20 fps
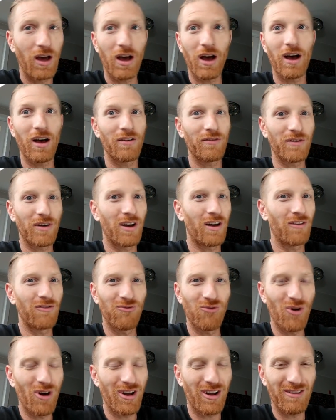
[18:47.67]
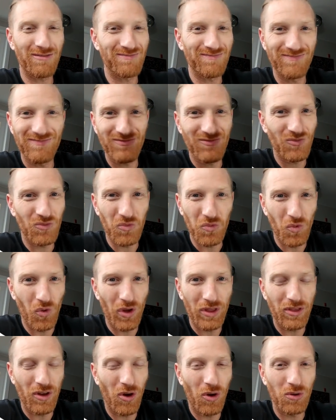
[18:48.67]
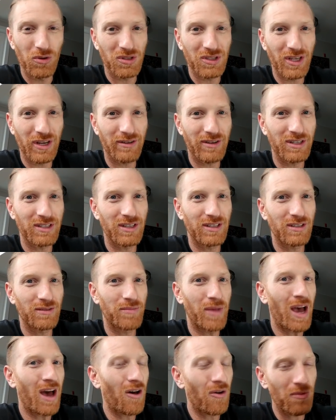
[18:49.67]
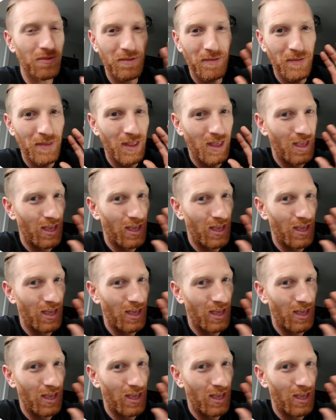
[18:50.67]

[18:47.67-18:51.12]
of what the whole series is about.